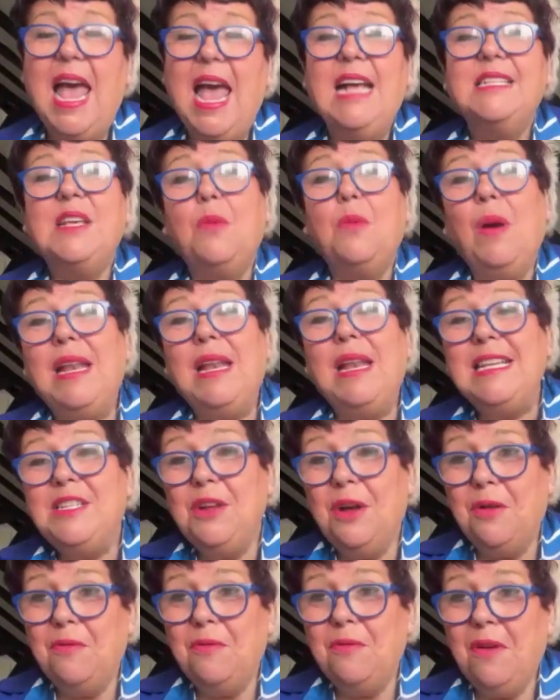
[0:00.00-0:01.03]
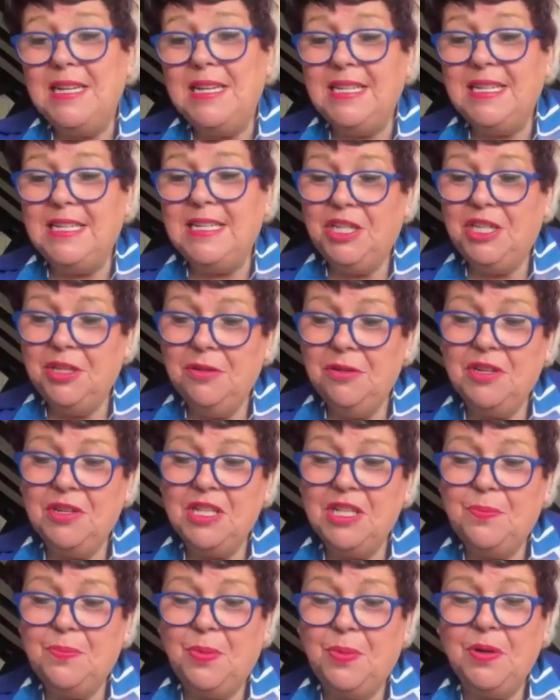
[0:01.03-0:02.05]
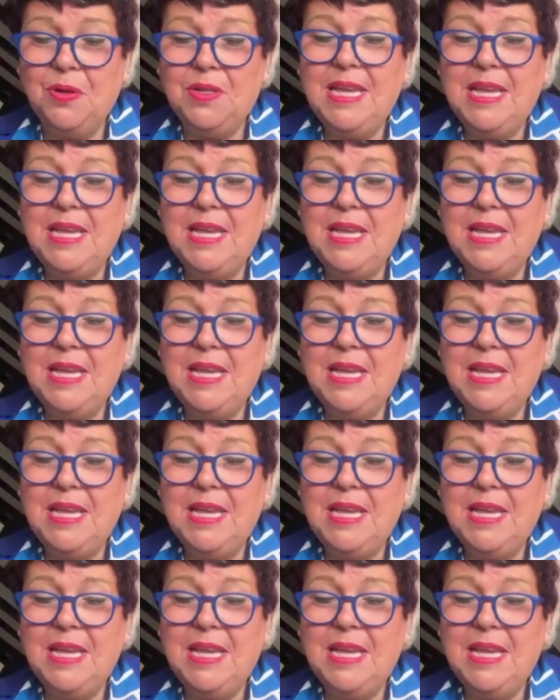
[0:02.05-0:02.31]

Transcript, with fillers: So when he's not writing children's books,